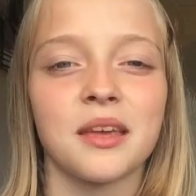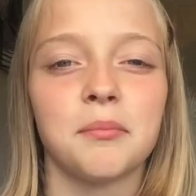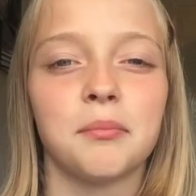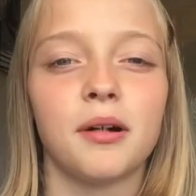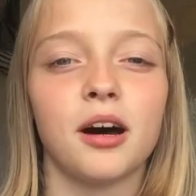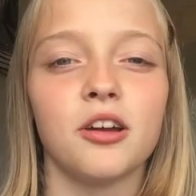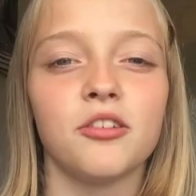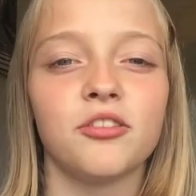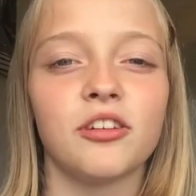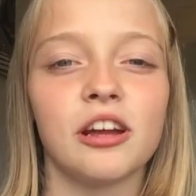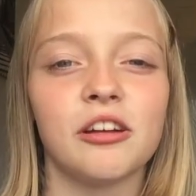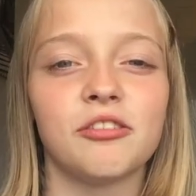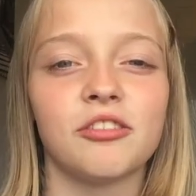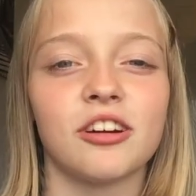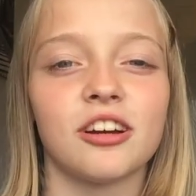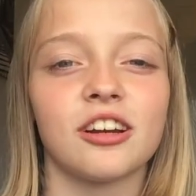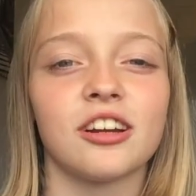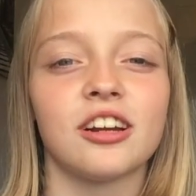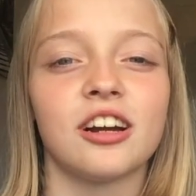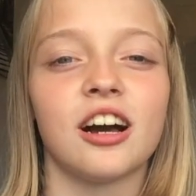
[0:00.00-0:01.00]
My
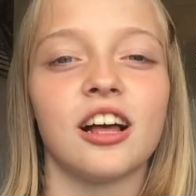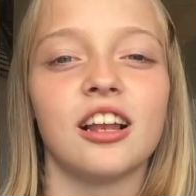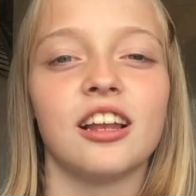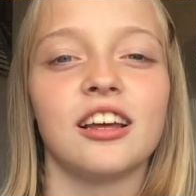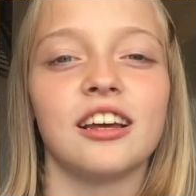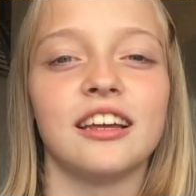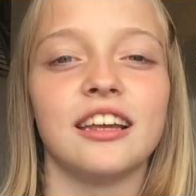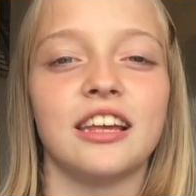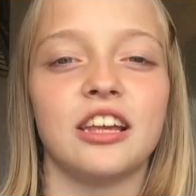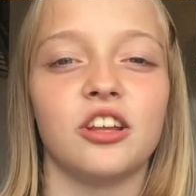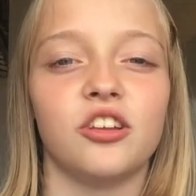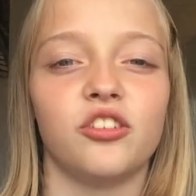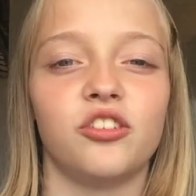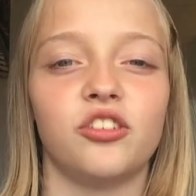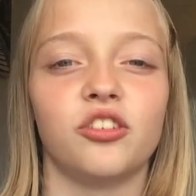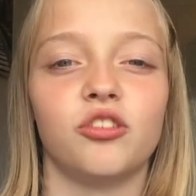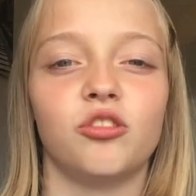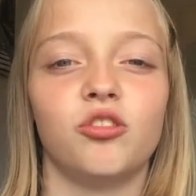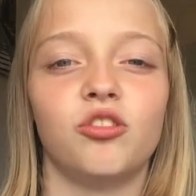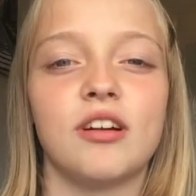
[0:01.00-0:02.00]
favourite colour
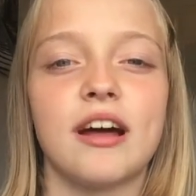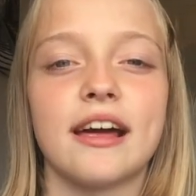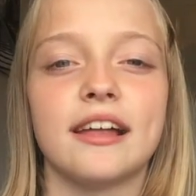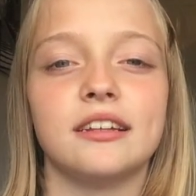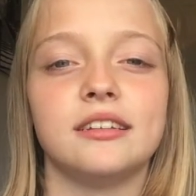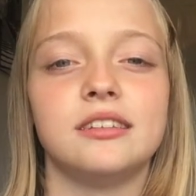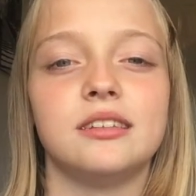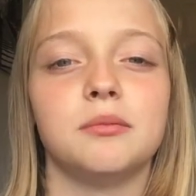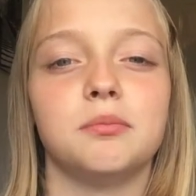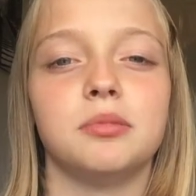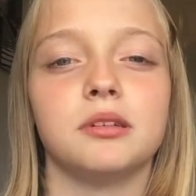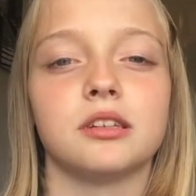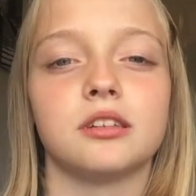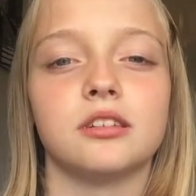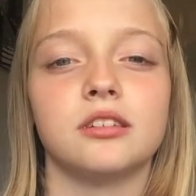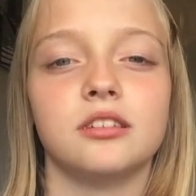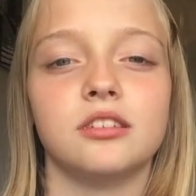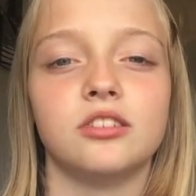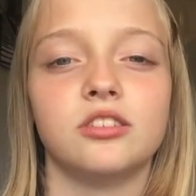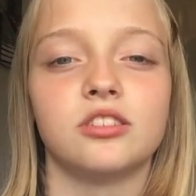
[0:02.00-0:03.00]
is red
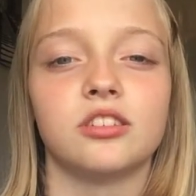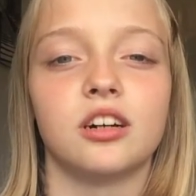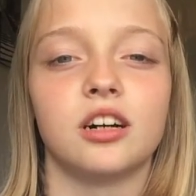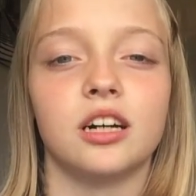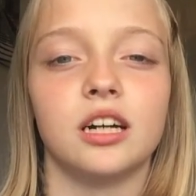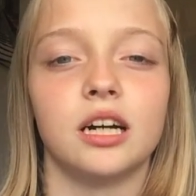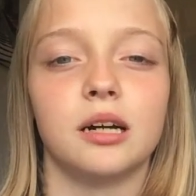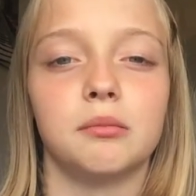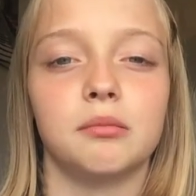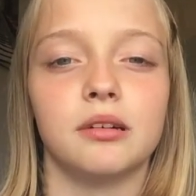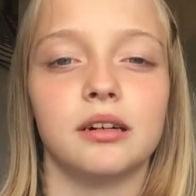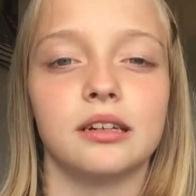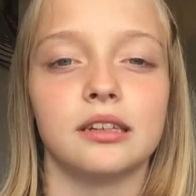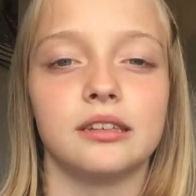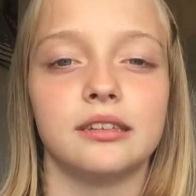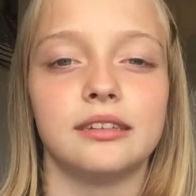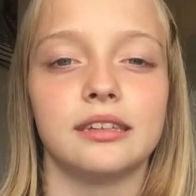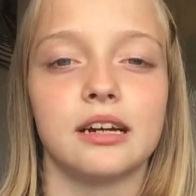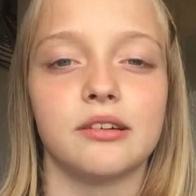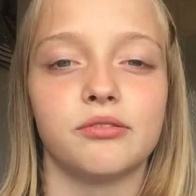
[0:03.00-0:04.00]
because I am a
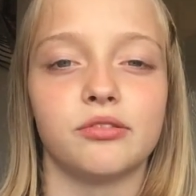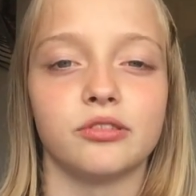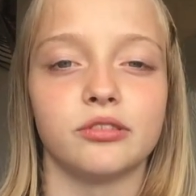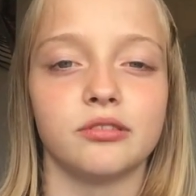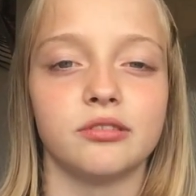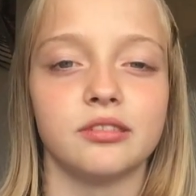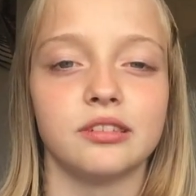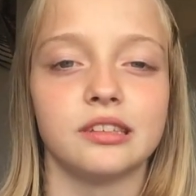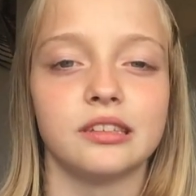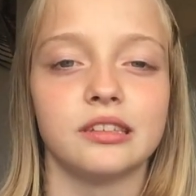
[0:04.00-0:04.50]
devil.